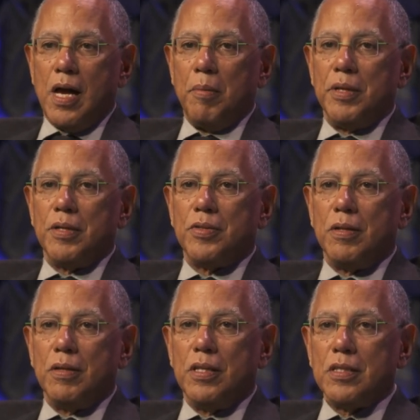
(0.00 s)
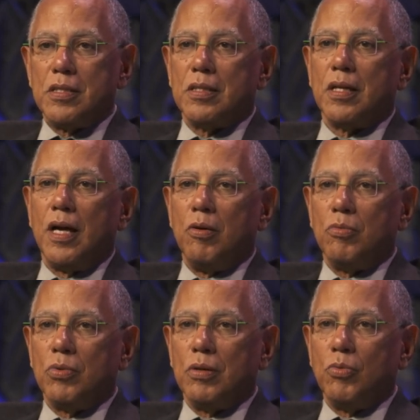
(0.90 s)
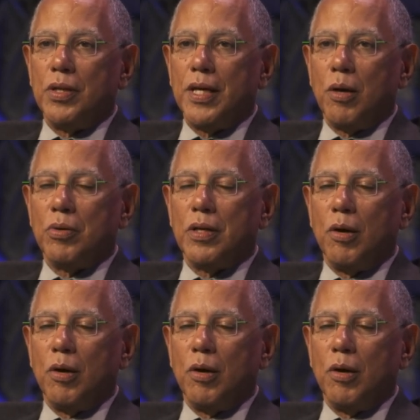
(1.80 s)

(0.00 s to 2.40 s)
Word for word: I mean, this, one thing I would,